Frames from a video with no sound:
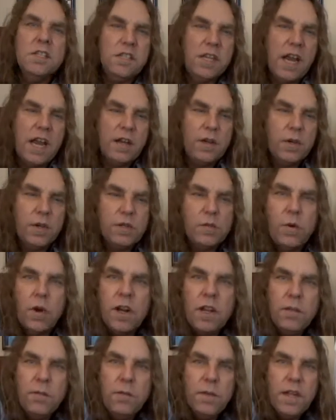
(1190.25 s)
January
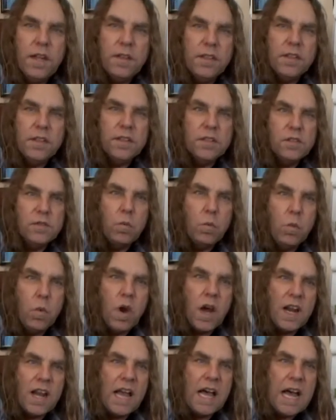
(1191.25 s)
25th is
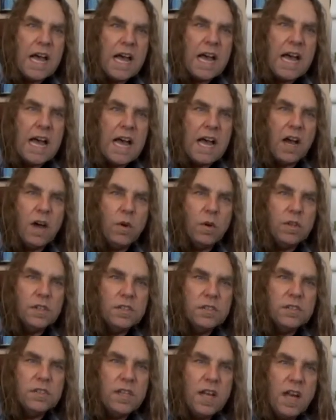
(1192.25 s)
one Ahau or
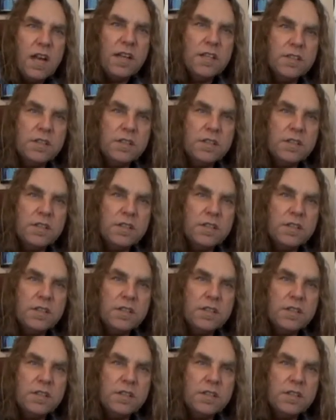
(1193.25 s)
Sun.